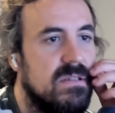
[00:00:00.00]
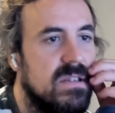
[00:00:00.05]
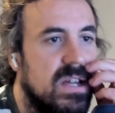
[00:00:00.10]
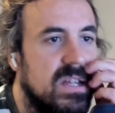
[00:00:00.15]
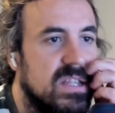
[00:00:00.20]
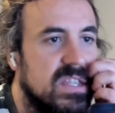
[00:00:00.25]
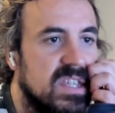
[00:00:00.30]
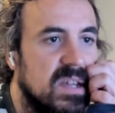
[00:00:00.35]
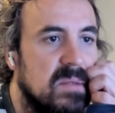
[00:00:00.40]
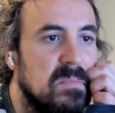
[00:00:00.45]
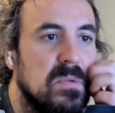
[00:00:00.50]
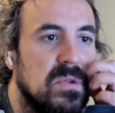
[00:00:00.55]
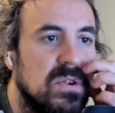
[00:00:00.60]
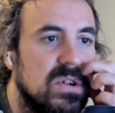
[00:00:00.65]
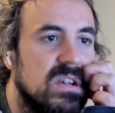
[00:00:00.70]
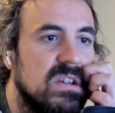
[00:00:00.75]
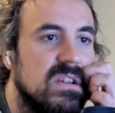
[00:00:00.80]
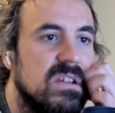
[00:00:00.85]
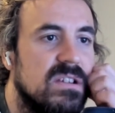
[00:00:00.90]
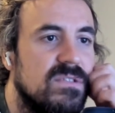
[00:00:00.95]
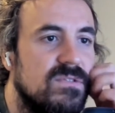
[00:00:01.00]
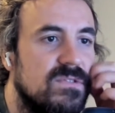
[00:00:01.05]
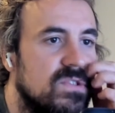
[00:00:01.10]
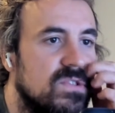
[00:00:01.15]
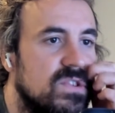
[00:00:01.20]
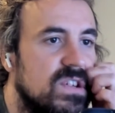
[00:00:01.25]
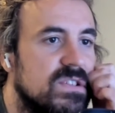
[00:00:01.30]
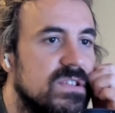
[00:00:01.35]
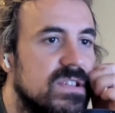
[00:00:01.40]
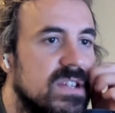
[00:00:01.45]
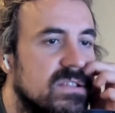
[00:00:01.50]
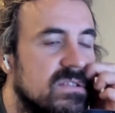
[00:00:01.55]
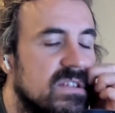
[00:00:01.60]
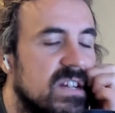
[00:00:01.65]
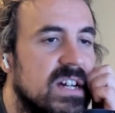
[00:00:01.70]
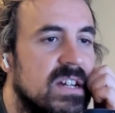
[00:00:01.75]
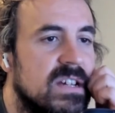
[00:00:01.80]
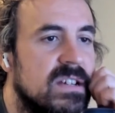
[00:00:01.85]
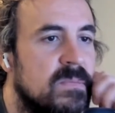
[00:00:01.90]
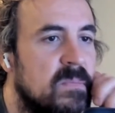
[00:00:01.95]
at some point in a few years down the
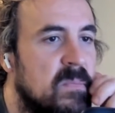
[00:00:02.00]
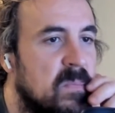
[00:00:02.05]
line.